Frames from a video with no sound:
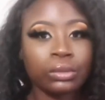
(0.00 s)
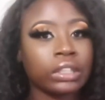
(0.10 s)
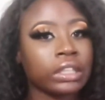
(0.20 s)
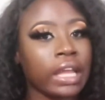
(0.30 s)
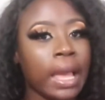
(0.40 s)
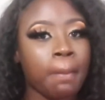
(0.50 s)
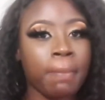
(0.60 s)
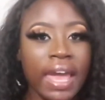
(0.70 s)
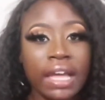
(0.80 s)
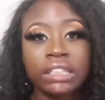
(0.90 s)
laid
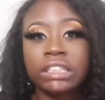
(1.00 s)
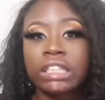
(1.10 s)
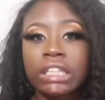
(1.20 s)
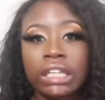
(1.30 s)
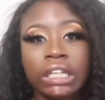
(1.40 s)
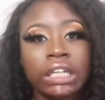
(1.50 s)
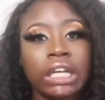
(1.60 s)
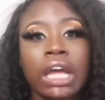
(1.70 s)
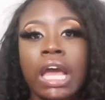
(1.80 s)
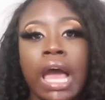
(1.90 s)
back, chilling.
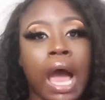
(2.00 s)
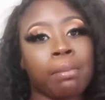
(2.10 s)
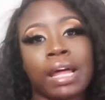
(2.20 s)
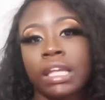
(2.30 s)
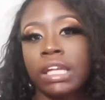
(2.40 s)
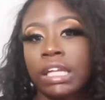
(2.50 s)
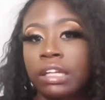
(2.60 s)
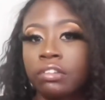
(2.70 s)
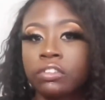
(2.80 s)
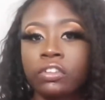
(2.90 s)
I'm not
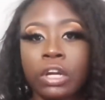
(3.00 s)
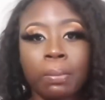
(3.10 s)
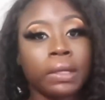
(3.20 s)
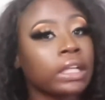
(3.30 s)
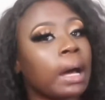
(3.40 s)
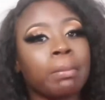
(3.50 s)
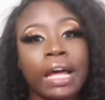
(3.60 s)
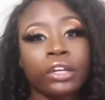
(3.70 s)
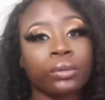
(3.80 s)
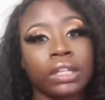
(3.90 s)
looking for no police.
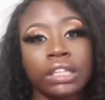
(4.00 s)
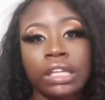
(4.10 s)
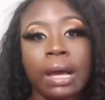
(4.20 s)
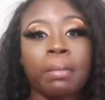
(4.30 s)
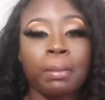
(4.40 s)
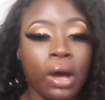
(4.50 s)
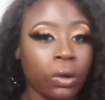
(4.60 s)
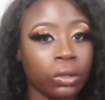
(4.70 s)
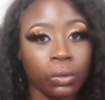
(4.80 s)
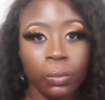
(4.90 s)
not doing anything. I'm in my
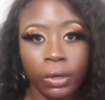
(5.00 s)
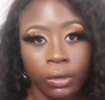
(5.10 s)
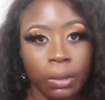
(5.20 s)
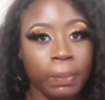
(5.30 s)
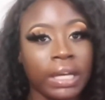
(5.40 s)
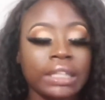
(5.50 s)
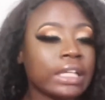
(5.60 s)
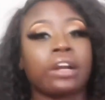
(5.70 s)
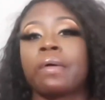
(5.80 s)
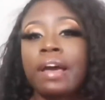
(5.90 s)
own little world because I
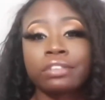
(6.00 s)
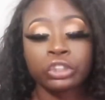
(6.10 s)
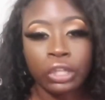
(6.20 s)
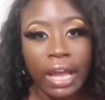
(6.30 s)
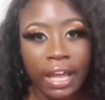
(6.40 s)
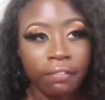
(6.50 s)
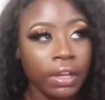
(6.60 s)
don't have to drive.